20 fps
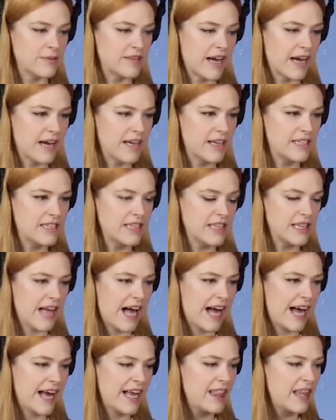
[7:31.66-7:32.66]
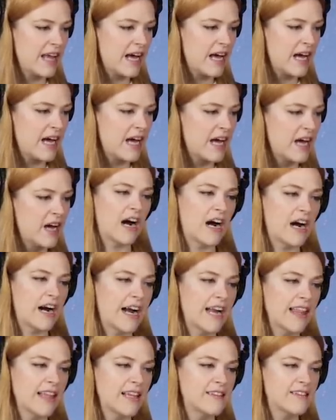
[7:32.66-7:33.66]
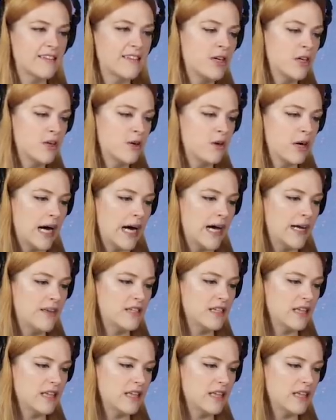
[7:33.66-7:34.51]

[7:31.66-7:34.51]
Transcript: upset. Delilah! All right, let's coo at